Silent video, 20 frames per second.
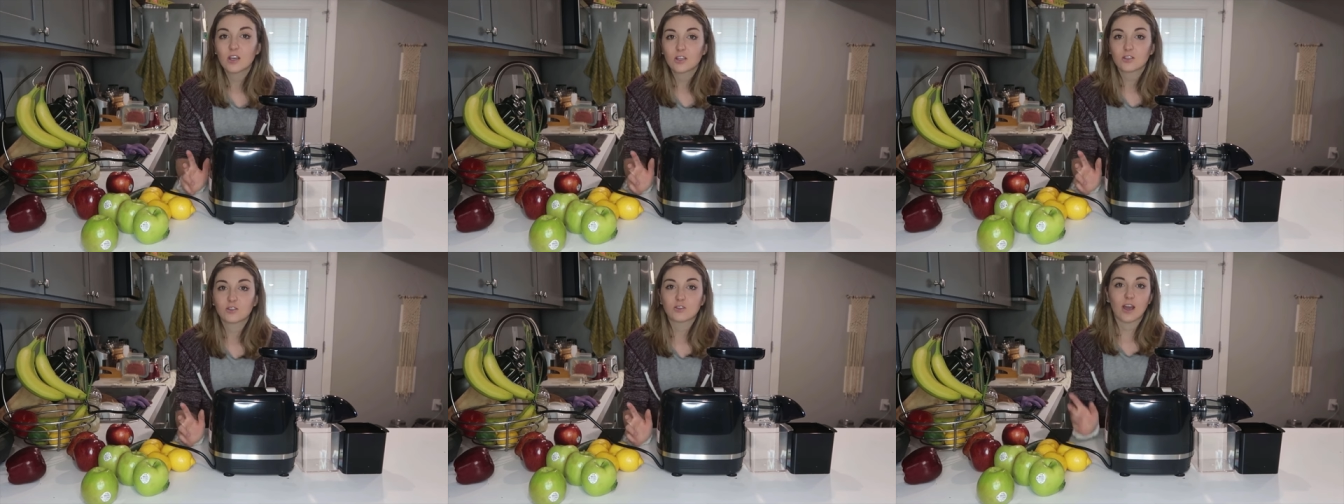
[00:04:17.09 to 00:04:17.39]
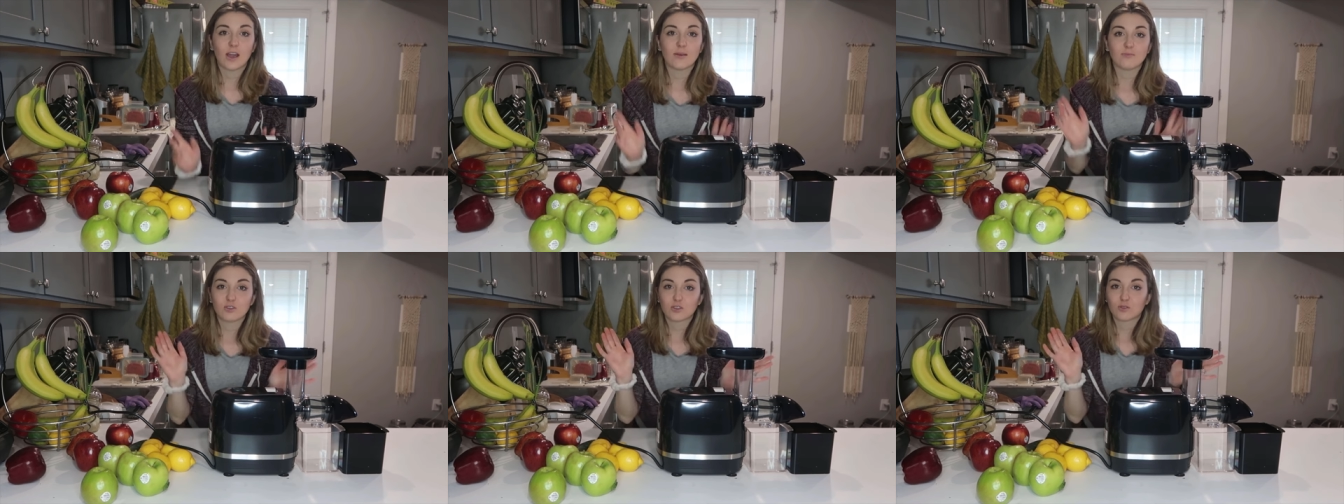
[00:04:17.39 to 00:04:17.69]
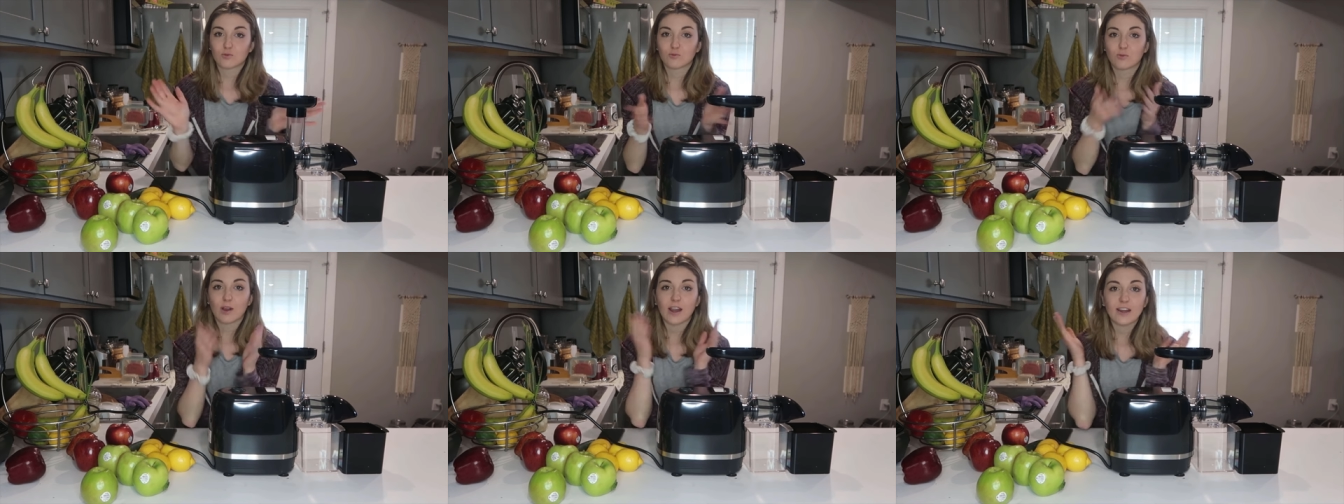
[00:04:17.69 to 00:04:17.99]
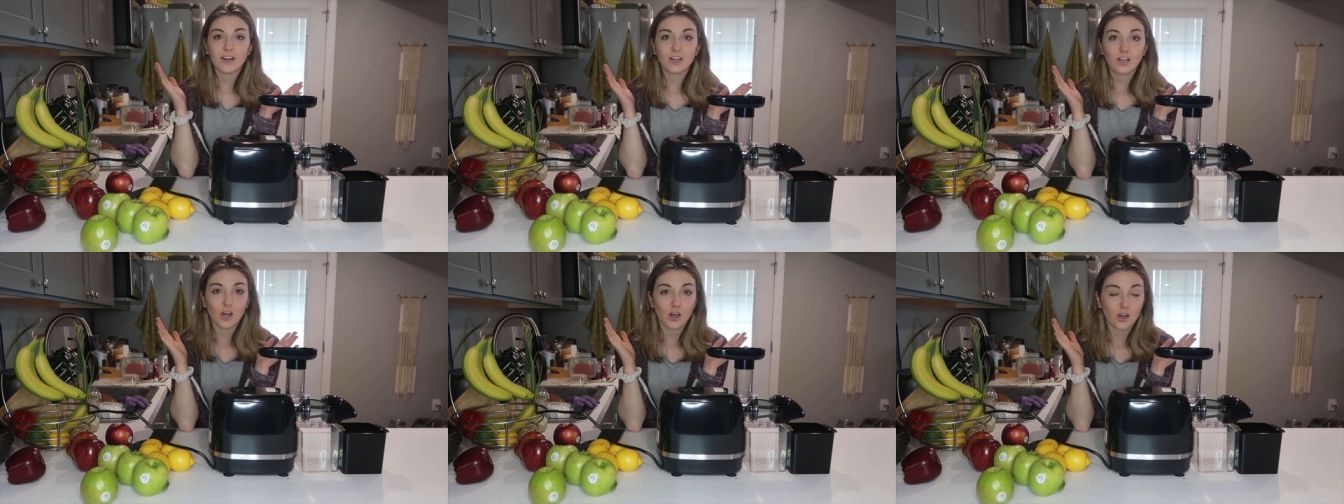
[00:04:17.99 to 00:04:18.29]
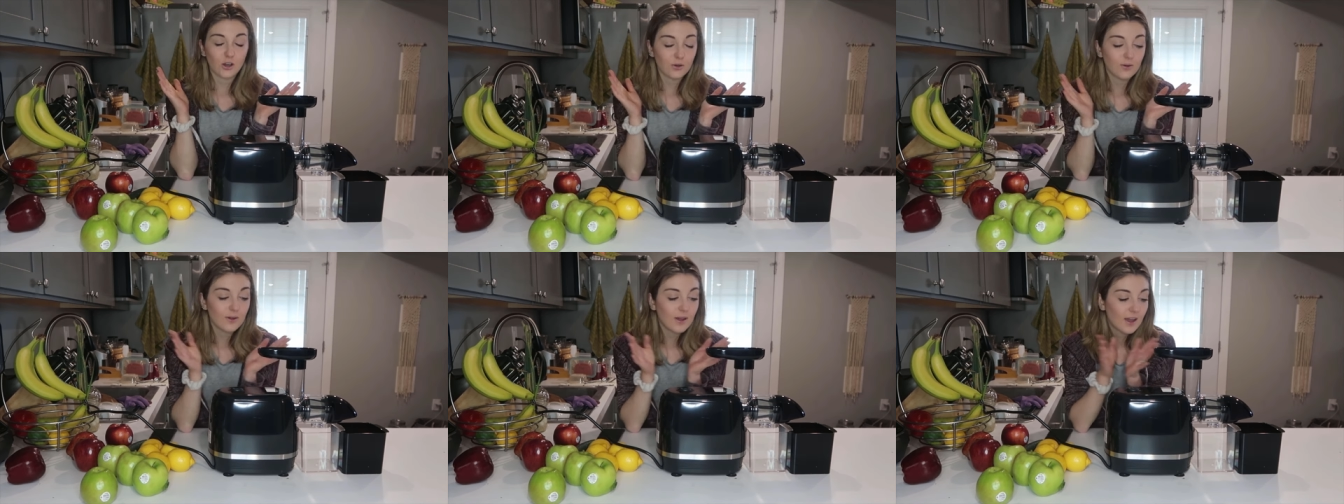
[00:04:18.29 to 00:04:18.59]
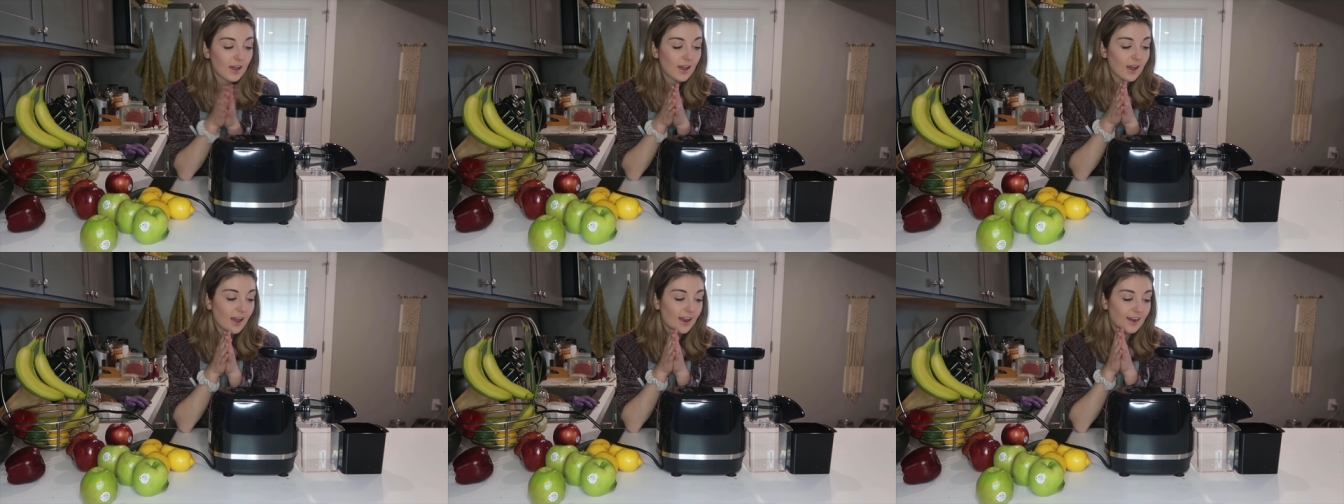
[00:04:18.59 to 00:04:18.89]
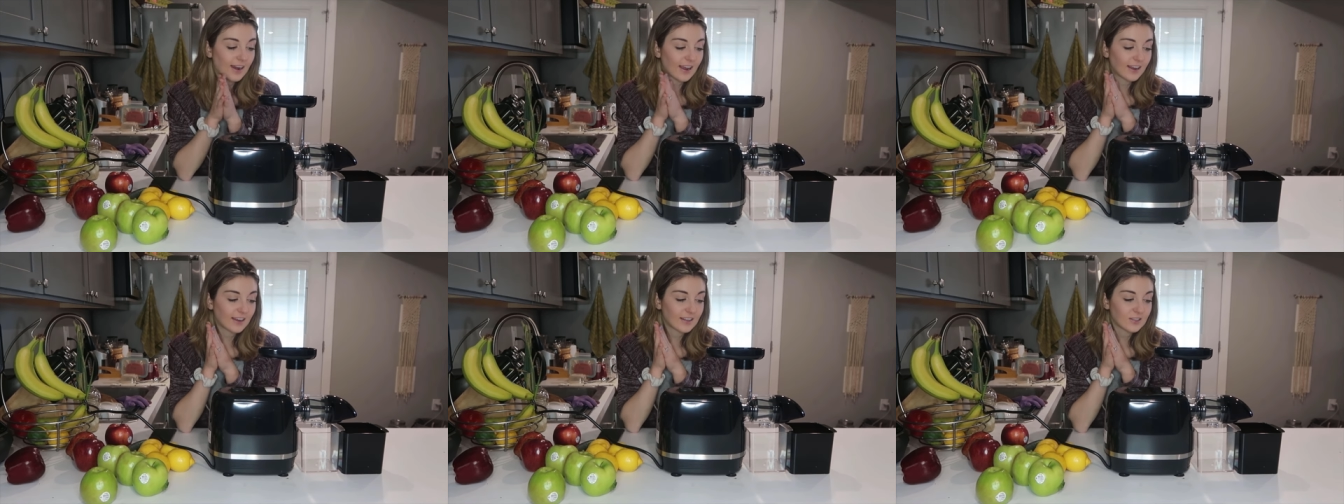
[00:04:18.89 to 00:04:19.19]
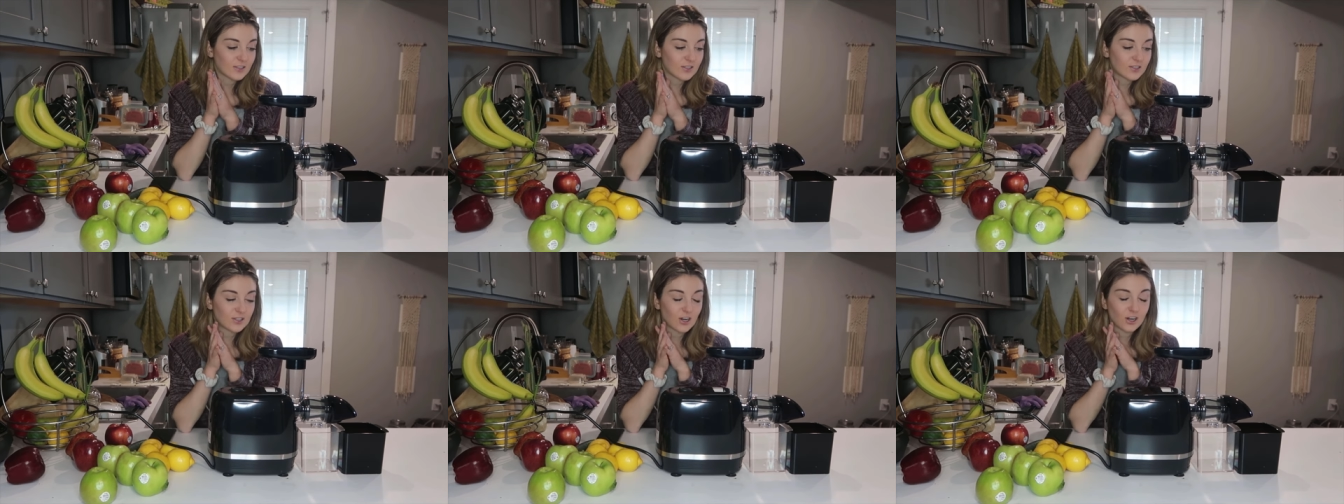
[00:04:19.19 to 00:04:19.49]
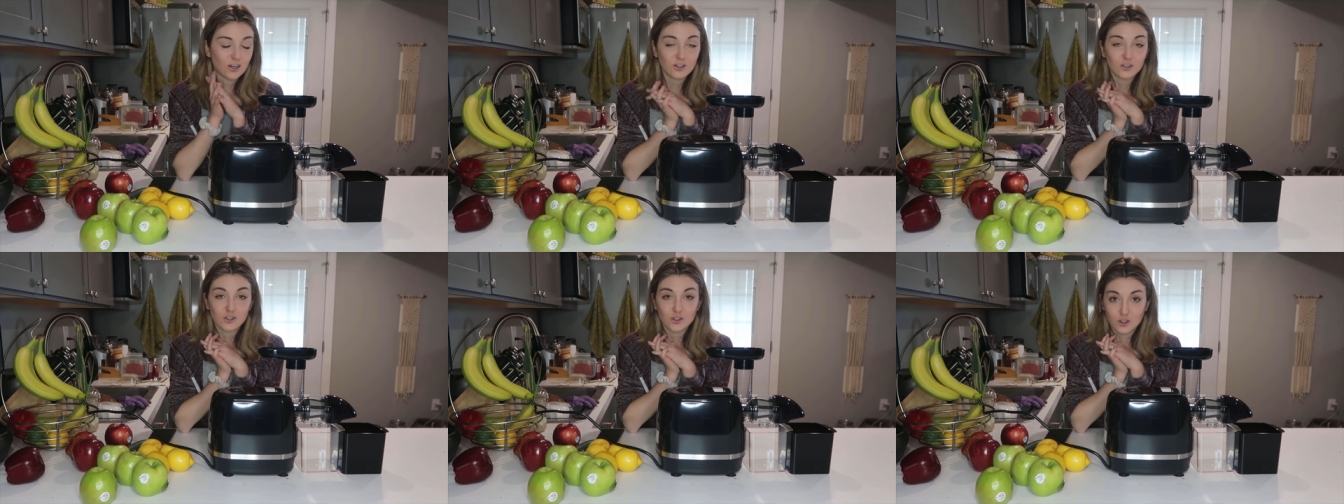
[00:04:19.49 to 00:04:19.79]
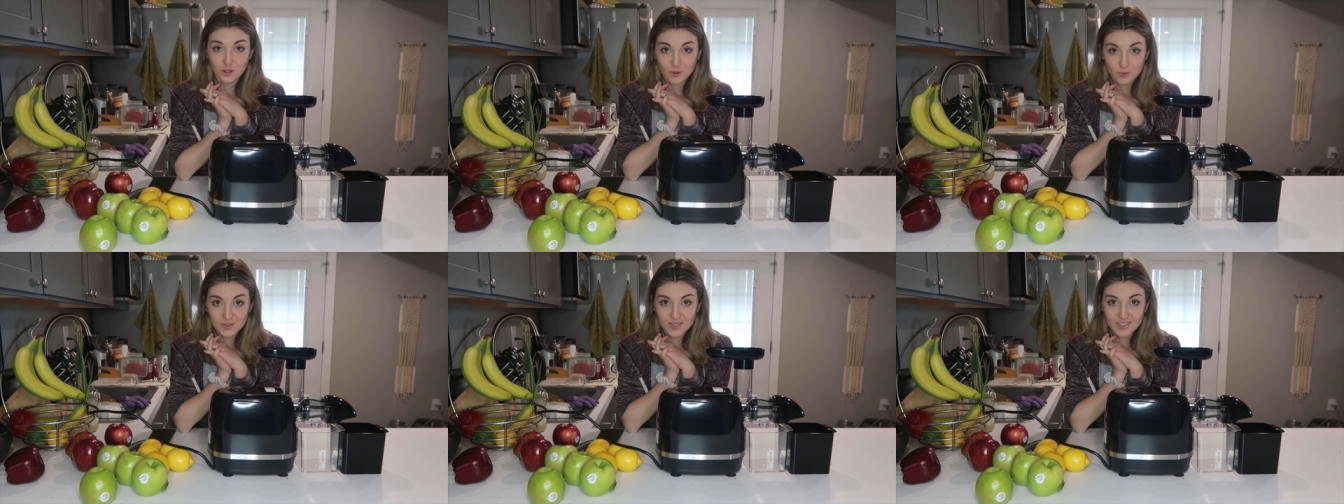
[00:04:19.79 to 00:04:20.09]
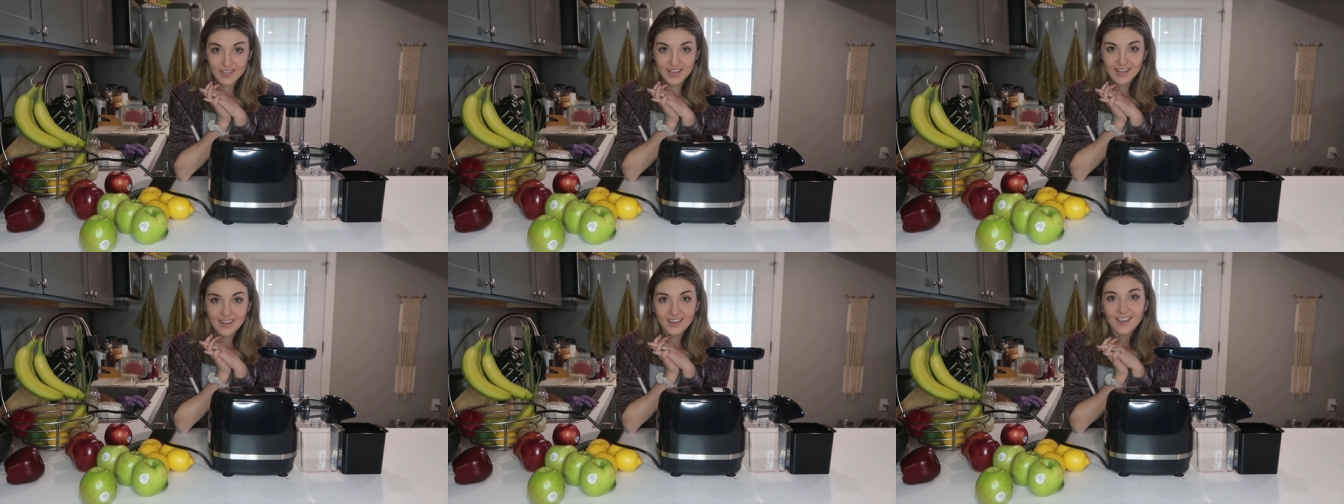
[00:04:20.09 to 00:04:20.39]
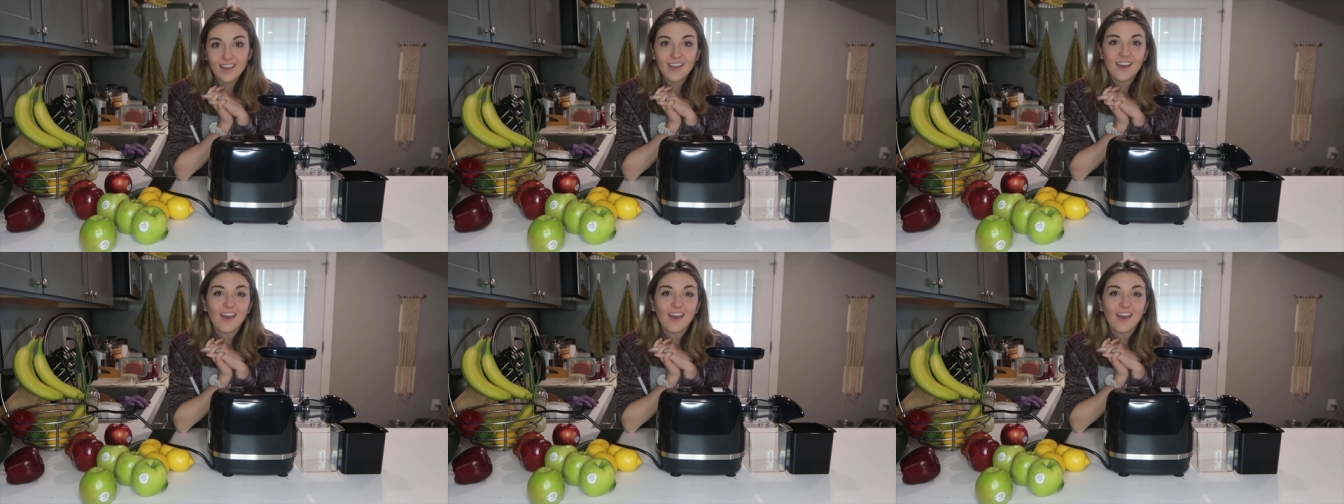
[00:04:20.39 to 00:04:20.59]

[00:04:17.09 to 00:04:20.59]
So I'm just ready to go and I can start juicing.